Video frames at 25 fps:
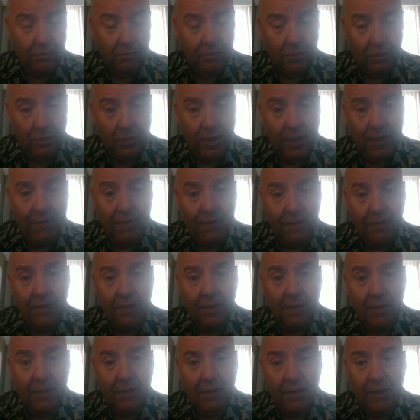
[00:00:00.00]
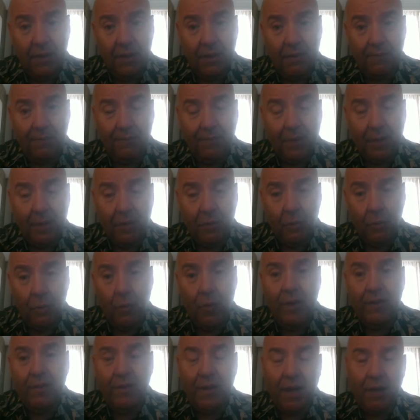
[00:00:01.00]
Together
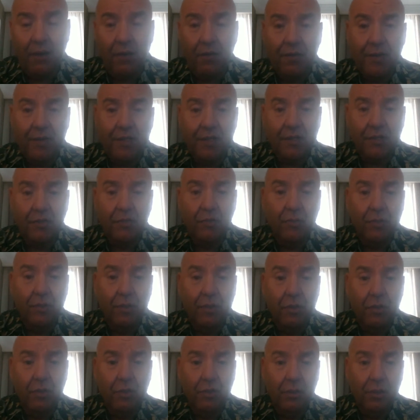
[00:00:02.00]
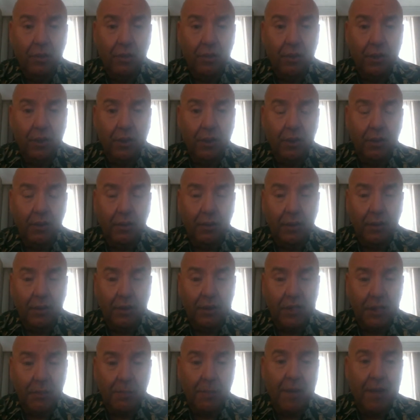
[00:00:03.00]
with another studio
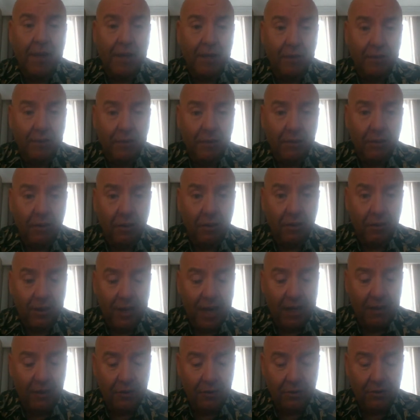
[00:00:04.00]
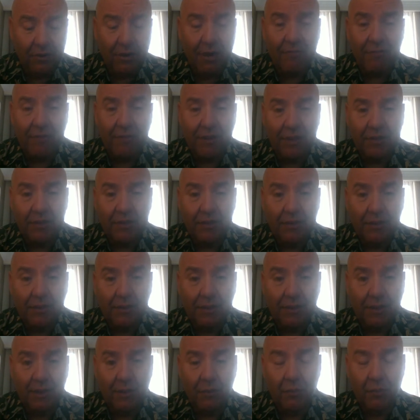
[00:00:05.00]
in Spain called Candor Graphics.
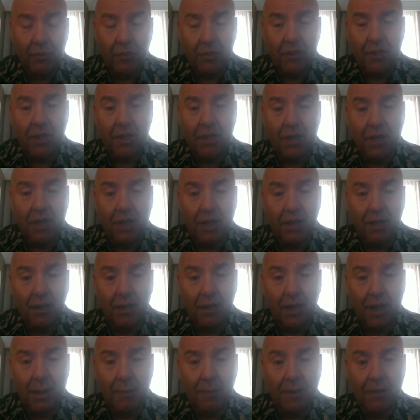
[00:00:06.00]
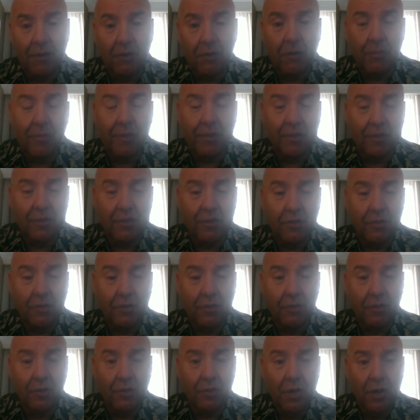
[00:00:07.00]
That there was an up and coming
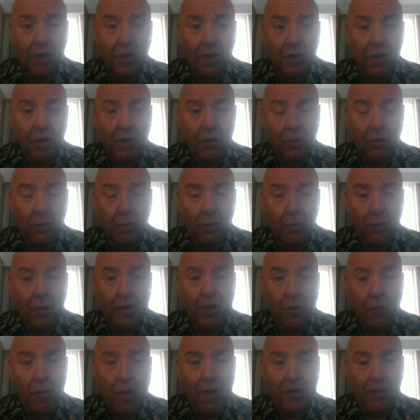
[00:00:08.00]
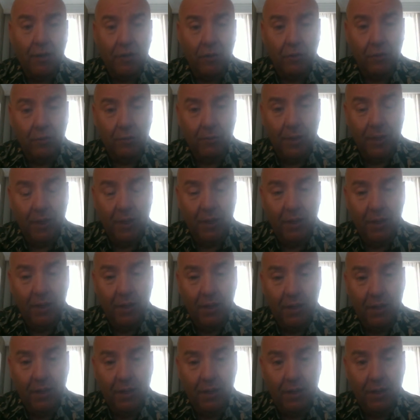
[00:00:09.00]
studio who really wanted to be
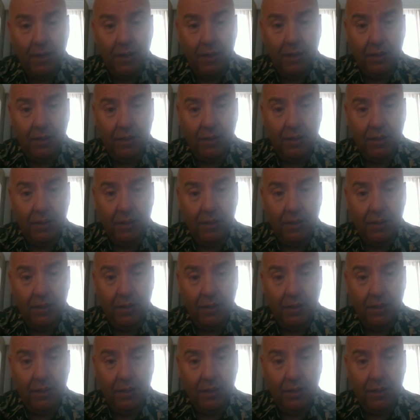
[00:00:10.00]
in